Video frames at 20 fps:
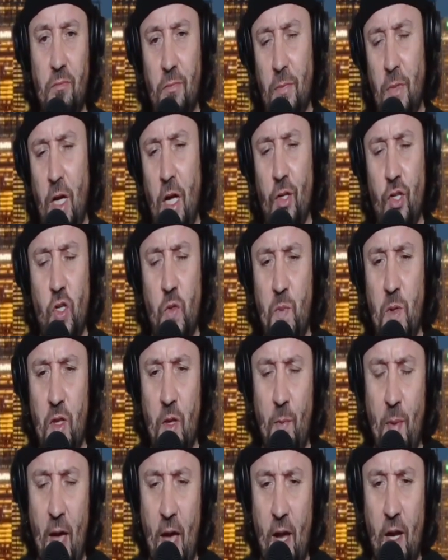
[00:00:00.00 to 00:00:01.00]
I'll just be the
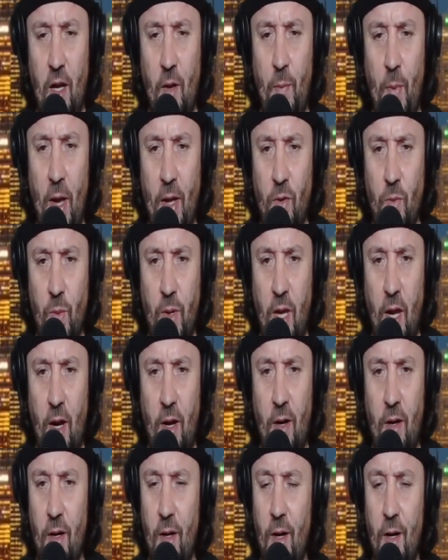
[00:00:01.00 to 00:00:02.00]
backup. I don't
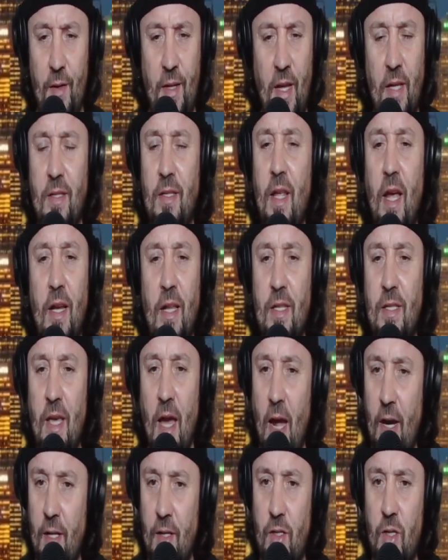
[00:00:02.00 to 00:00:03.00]
care. That's not his
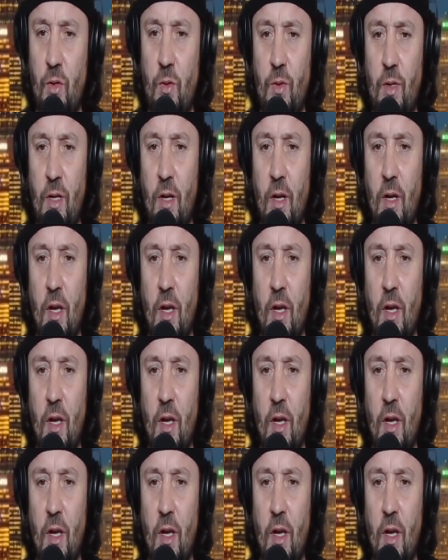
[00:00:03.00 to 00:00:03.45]
attitude.